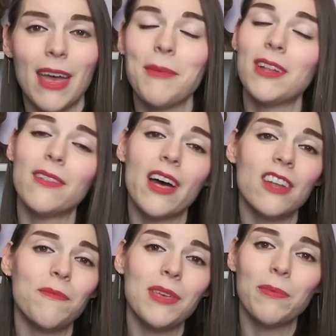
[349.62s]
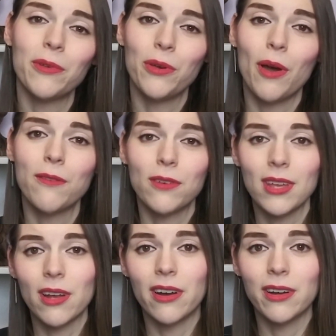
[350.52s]
I mean, a lot of people who
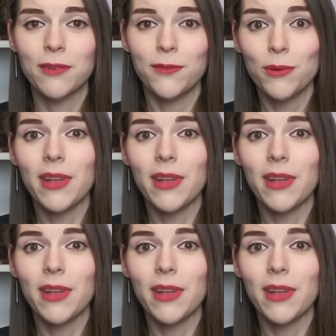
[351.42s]
overeat are food